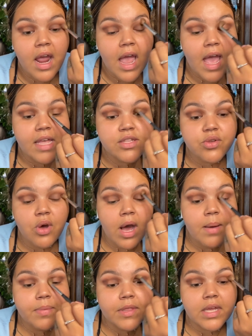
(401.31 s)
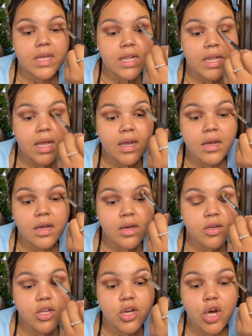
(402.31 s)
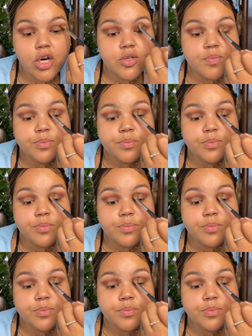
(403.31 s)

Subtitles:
And so I'm thinking like, you know,